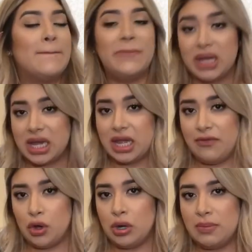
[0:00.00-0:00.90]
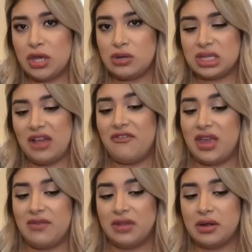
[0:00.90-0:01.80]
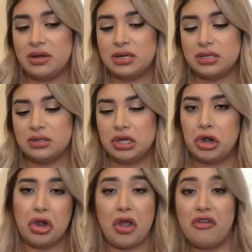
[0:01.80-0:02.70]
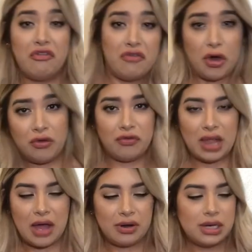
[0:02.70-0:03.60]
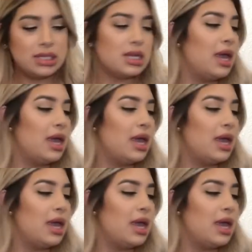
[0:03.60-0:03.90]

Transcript: But if you're going to be using fake flowers or faux flowers